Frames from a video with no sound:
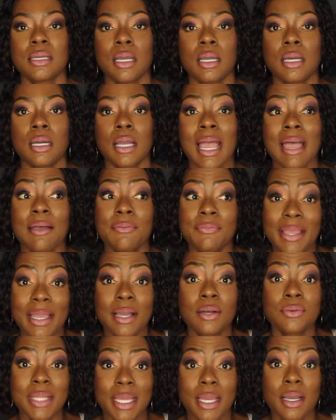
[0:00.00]
I
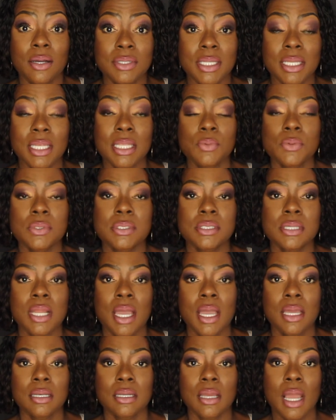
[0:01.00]
found out that he was
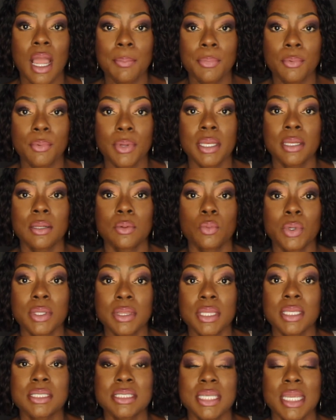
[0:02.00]
not operating
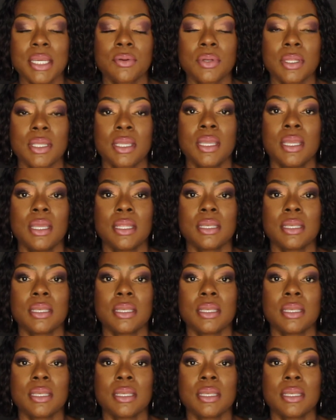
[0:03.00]
with integrity.